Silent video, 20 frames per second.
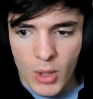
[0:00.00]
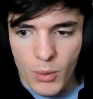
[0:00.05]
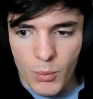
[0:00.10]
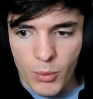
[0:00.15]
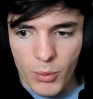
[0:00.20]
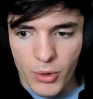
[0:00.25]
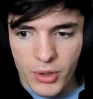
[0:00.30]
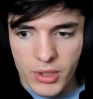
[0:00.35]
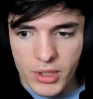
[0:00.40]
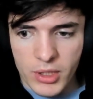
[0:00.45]

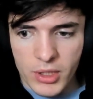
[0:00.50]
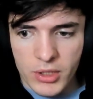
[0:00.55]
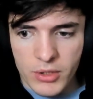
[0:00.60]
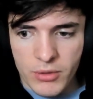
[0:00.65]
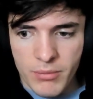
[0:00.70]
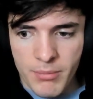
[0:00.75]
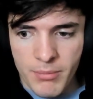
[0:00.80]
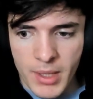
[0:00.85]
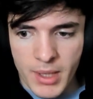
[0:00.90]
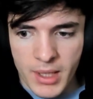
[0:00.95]
We're going to
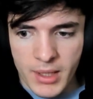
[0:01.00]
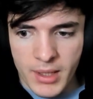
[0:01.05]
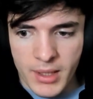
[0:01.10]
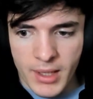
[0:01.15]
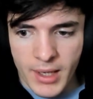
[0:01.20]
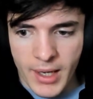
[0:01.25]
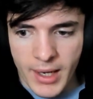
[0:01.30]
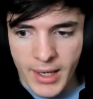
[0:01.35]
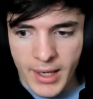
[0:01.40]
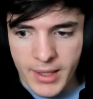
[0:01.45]
do
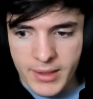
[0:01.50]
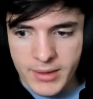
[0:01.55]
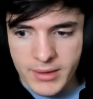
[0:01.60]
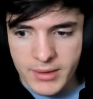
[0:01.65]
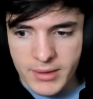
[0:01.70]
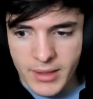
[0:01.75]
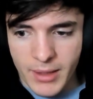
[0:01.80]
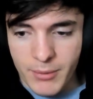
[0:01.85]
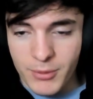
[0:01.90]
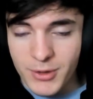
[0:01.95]
Min,
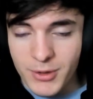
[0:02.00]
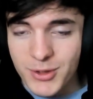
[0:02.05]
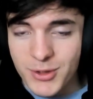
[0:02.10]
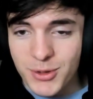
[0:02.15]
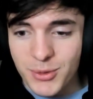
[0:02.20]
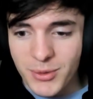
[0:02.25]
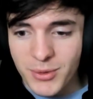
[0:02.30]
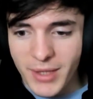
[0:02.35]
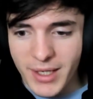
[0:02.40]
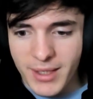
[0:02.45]
as I really
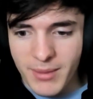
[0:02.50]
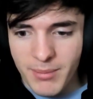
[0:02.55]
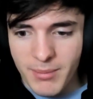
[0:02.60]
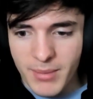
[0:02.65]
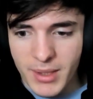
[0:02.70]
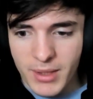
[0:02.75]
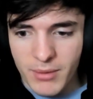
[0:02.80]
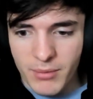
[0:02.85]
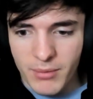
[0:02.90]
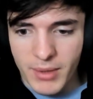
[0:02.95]
do like
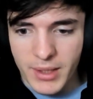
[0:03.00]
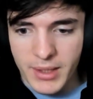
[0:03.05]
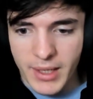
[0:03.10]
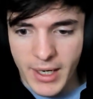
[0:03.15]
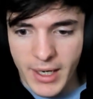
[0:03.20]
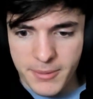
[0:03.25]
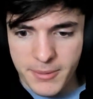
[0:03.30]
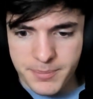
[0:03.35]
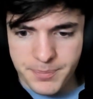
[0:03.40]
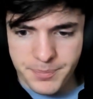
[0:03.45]
Min right
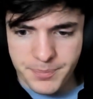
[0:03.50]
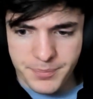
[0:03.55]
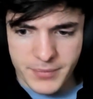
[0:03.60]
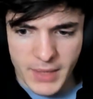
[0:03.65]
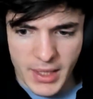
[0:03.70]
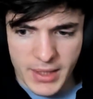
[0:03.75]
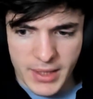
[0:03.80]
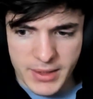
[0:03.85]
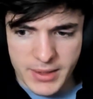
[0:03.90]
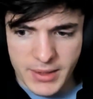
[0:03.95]
now,
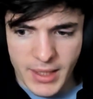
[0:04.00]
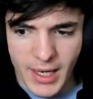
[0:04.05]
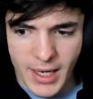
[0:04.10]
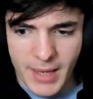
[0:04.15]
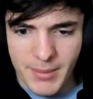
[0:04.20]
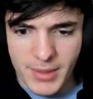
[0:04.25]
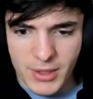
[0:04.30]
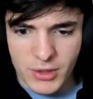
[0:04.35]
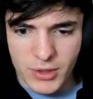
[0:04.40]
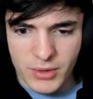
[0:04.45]
and
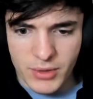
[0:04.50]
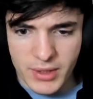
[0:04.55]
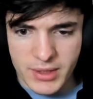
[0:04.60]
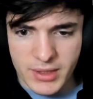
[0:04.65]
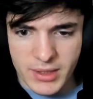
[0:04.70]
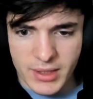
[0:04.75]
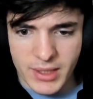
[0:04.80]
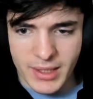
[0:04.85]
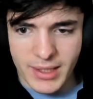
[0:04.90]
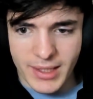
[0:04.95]
I'm
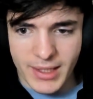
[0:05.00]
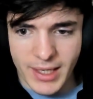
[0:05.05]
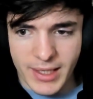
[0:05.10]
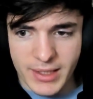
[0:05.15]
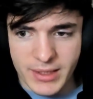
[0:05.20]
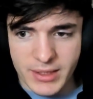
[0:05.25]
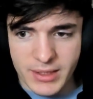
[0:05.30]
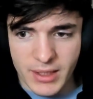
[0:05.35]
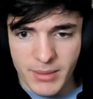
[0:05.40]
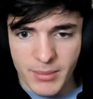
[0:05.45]
interested in
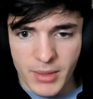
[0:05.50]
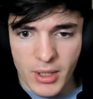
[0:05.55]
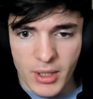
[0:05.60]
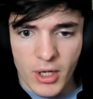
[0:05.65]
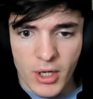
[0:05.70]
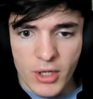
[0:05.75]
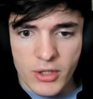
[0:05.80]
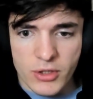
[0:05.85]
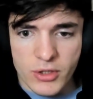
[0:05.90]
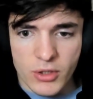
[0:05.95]
getting some.
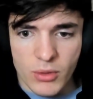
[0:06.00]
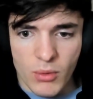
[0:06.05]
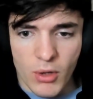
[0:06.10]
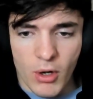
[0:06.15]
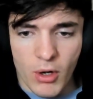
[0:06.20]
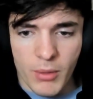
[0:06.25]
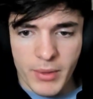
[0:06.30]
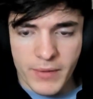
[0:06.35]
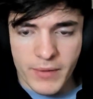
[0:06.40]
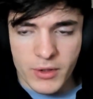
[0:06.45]
So
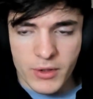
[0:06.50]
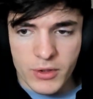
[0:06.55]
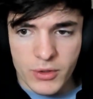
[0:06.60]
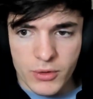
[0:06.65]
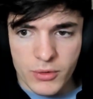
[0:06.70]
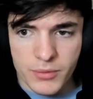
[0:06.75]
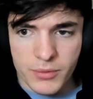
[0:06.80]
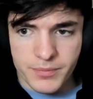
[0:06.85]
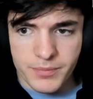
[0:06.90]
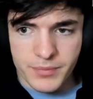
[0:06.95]
all we have to
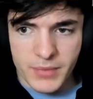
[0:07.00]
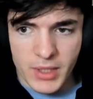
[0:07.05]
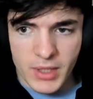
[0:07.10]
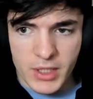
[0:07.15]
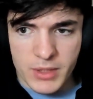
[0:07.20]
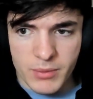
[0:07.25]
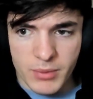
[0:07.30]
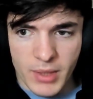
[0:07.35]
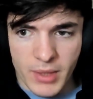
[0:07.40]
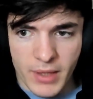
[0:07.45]
do
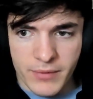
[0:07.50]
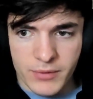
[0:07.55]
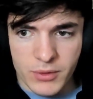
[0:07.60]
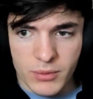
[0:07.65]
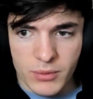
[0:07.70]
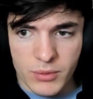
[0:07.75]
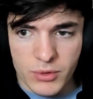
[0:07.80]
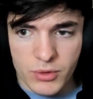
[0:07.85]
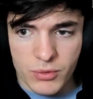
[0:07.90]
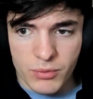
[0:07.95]
is we have
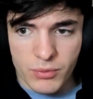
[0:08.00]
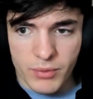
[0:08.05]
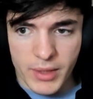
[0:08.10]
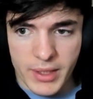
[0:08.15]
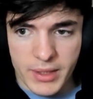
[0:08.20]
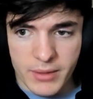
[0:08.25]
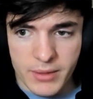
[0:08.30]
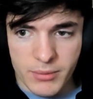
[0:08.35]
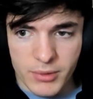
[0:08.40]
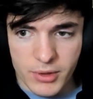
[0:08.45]
to
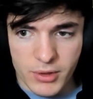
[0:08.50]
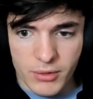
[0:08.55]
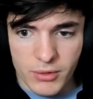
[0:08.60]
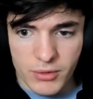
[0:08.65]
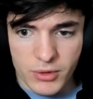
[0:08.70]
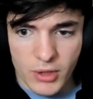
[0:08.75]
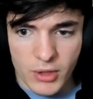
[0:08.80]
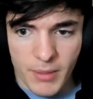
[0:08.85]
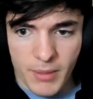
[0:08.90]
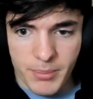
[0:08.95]
trade. We're going to go
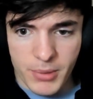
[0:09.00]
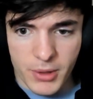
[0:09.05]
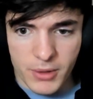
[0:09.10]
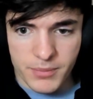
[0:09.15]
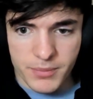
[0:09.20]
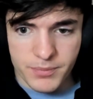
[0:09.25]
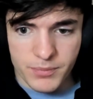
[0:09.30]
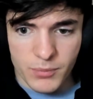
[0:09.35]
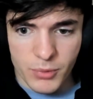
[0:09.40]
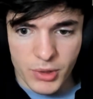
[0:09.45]
to the top
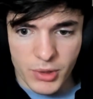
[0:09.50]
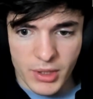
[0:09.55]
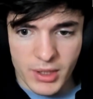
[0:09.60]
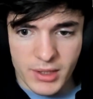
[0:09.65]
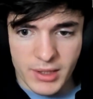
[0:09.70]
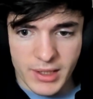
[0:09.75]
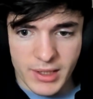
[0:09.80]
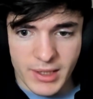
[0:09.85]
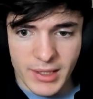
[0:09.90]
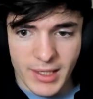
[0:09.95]
here. We're going to
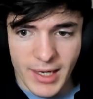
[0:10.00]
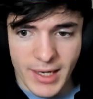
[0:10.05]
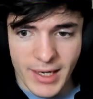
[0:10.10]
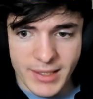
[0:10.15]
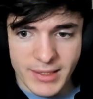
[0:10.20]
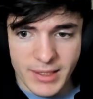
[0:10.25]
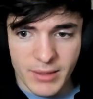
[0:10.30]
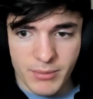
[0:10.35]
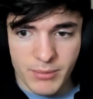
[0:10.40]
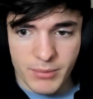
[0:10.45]
click the
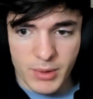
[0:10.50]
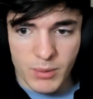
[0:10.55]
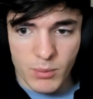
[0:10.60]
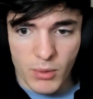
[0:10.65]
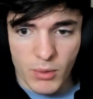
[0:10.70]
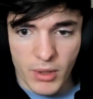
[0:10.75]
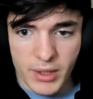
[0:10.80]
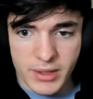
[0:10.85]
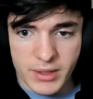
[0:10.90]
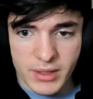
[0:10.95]
asset we
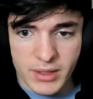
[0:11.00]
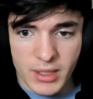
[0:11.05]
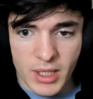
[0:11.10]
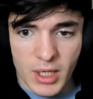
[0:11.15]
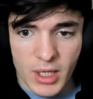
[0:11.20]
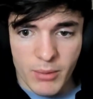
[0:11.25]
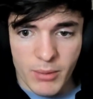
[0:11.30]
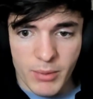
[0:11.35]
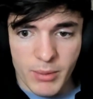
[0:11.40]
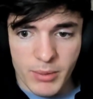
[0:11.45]
want.
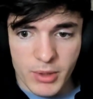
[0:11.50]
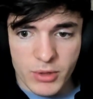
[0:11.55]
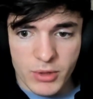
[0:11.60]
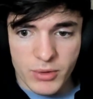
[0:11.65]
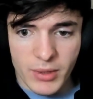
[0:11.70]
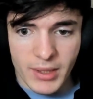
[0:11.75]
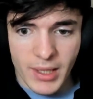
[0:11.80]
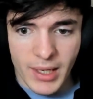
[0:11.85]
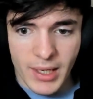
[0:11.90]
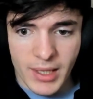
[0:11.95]
We want to
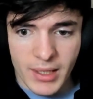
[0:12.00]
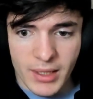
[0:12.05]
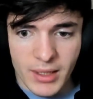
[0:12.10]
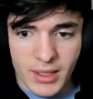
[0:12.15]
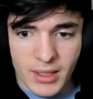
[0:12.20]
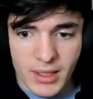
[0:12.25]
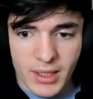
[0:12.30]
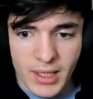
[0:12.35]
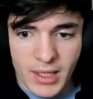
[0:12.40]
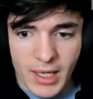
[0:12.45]
trade
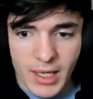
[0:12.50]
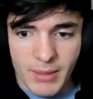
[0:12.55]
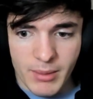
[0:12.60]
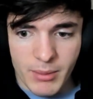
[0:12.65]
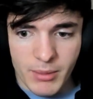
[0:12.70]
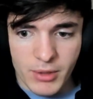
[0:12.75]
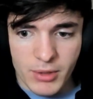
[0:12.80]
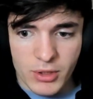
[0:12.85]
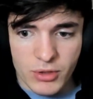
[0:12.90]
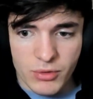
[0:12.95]
ADA, and we
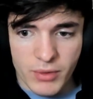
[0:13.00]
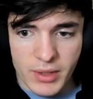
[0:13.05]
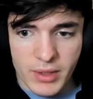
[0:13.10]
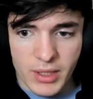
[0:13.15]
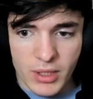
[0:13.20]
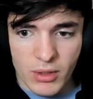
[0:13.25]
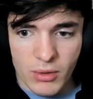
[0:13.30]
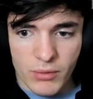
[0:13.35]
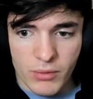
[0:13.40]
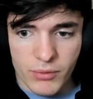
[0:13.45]
want to trade
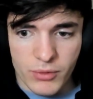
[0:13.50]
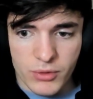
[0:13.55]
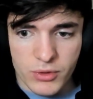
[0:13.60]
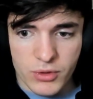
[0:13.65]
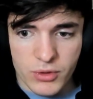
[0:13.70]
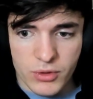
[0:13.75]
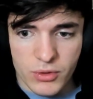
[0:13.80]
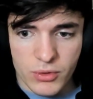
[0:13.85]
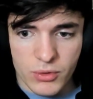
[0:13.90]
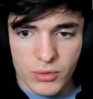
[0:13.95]
it over
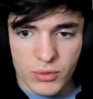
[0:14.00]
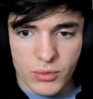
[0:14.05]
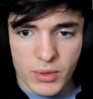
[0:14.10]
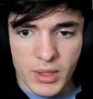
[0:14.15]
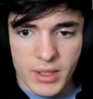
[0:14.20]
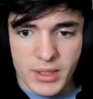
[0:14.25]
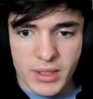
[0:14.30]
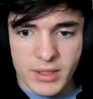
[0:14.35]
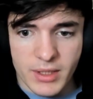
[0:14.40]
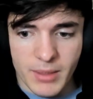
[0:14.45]
to
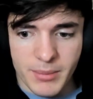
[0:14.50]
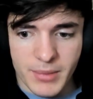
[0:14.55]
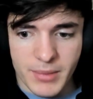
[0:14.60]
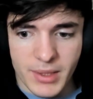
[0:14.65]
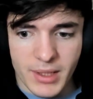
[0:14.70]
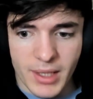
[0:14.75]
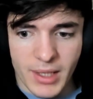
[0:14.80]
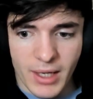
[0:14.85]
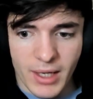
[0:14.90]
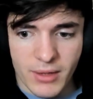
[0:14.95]

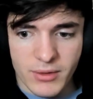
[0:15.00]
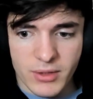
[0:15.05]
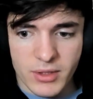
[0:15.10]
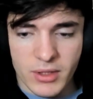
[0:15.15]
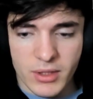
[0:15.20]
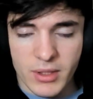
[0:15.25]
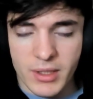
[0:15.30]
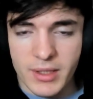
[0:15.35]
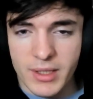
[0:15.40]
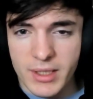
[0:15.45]
something
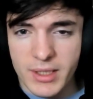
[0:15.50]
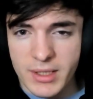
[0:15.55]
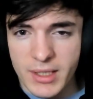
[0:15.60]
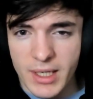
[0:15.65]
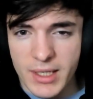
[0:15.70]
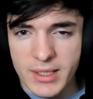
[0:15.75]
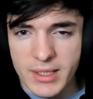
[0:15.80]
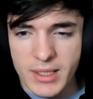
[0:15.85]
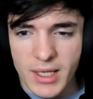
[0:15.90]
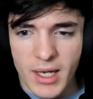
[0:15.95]
else. In this
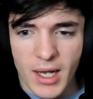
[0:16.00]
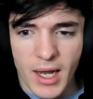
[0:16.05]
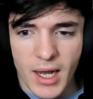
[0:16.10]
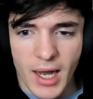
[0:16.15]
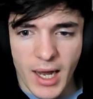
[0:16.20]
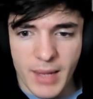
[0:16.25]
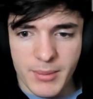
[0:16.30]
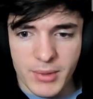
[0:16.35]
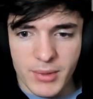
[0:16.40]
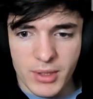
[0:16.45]
case,
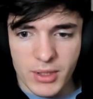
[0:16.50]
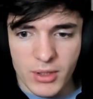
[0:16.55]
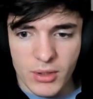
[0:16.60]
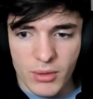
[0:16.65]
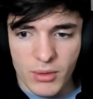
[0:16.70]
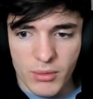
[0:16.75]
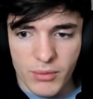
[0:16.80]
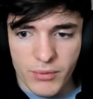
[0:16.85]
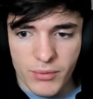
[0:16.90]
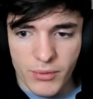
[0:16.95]
I'm going to
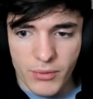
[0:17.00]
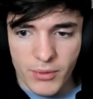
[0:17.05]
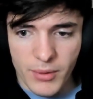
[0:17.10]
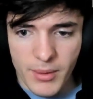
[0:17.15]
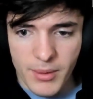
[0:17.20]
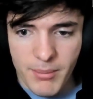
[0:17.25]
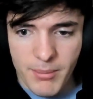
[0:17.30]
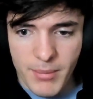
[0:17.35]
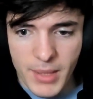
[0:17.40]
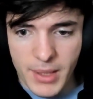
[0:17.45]
go
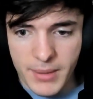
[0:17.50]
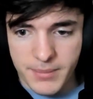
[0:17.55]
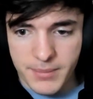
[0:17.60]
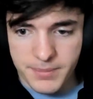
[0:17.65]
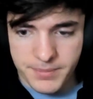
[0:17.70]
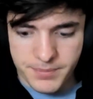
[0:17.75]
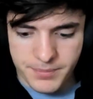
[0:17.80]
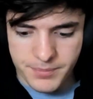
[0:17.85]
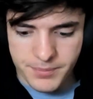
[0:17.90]
for Min.